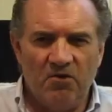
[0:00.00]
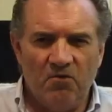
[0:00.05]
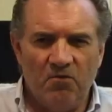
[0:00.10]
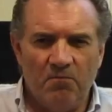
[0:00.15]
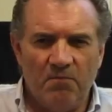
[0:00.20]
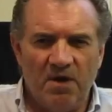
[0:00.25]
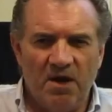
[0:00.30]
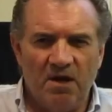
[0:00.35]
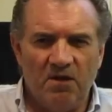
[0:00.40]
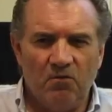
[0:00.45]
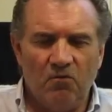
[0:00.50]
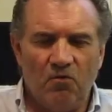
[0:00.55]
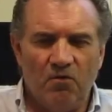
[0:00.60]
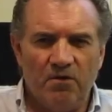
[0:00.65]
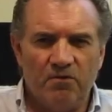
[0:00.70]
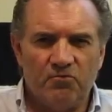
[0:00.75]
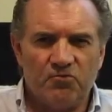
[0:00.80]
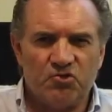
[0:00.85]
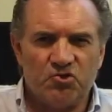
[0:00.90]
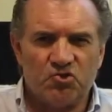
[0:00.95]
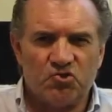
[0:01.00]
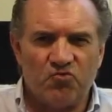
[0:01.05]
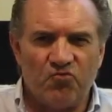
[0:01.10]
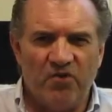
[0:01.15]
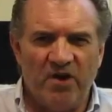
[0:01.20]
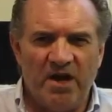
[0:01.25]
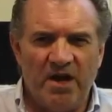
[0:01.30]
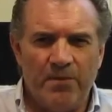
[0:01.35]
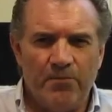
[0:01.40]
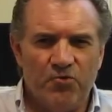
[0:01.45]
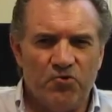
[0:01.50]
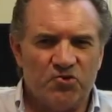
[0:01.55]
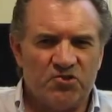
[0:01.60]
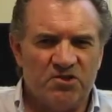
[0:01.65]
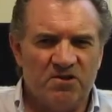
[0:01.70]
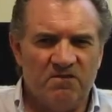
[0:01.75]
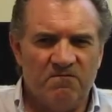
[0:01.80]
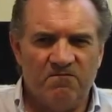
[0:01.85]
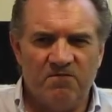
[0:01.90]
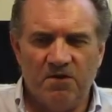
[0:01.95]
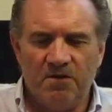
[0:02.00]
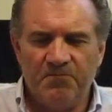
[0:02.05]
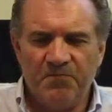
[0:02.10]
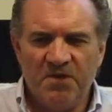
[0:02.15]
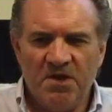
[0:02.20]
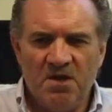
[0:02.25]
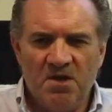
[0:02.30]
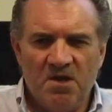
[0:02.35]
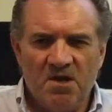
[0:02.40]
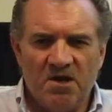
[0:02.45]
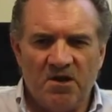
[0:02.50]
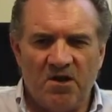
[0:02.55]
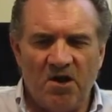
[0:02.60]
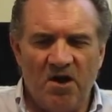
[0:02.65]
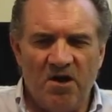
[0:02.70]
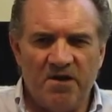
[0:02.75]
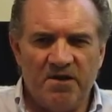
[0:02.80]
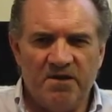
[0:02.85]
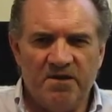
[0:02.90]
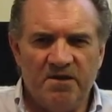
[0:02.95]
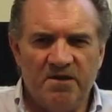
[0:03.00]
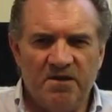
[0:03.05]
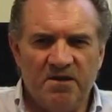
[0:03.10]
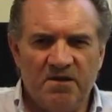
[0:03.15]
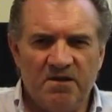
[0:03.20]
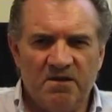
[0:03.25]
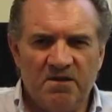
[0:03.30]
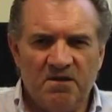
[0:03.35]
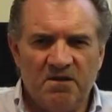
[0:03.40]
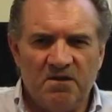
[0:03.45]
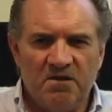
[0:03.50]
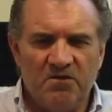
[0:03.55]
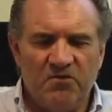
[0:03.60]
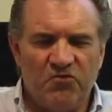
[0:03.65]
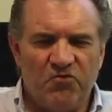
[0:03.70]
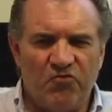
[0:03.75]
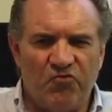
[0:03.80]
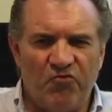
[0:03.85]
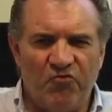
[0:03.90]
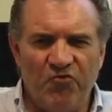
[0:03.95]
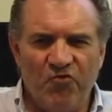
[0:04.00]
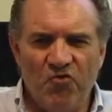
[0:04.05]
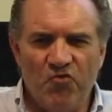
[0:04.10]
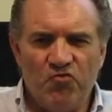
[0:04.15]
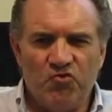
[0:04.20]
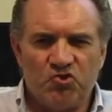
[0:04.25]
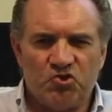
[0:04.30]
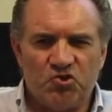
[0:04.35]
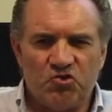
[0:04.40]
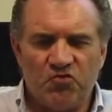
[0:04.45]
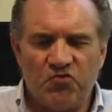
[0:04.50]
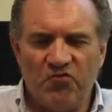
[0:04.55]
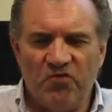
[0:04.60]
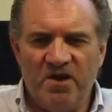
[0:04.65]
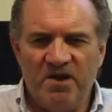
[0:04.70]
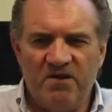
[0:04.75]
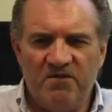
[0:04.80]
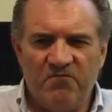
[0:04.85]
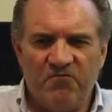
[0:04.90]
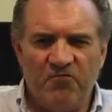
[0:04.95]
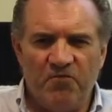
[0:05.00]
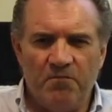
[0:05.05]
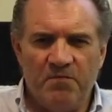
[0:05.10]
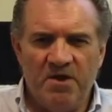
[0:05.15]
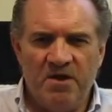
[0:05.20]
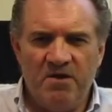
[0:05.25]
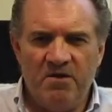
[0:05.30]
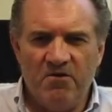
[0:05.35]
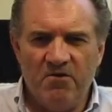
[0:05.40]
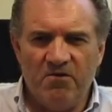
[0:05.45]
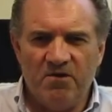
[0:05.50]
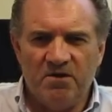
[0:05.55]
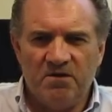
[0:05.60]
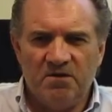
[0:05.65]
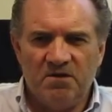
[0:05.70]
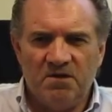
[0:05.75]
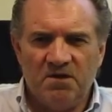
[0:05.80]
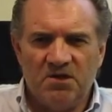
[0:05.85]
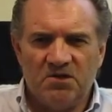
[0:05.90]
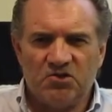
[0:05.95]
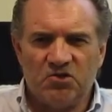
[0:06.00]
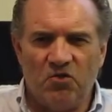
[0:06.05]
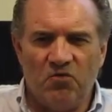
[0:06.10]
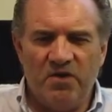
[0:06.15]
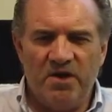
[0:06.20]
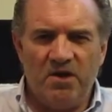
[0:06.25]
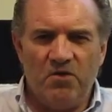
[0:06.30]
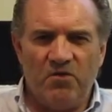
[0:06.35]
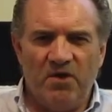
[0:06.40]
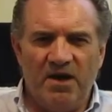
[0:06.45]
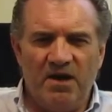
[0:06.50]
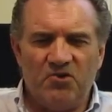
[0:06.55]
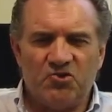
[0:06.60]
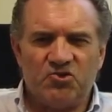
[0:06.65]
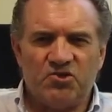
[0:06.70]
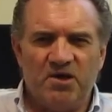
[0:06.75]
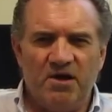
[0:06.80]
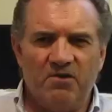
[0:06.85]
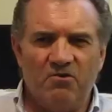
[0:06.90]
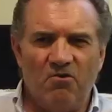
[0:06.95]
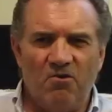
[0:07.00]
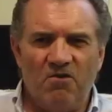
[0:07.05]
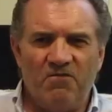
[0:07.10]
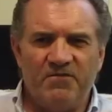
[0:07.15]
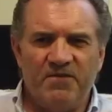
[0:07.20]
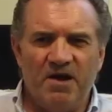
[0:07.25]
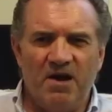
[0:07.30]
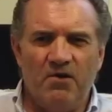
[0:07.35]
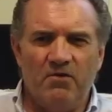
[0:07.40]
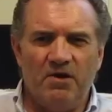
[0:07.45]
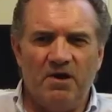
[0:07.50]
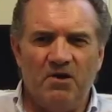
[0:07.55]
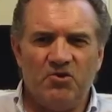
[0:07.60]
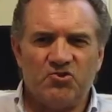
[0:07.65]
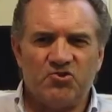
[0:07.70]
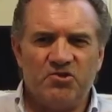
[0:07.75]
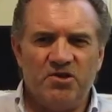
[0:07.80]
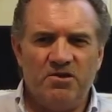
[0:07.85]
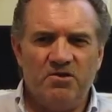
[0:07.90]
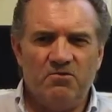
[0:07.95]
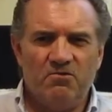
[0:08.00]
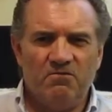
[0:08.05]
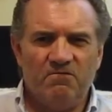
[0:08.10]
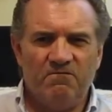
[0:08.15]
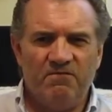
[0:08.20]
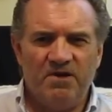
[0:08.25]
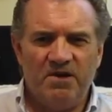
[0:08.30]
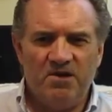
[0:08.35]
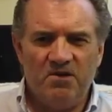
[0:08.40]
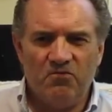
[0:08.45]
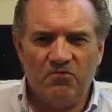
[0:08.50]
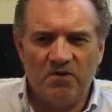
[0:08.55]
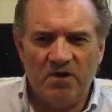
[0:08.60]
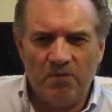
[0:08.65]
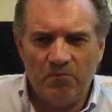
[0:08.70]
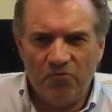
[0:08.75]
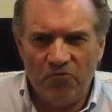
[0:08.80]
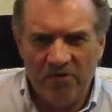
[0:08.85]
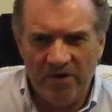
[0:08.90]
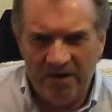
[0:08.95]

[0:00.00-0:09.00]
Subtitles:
my loyal subscribers, have gotten the truth straight from here. So anyway, I'll sign off now, and I'll see you on video number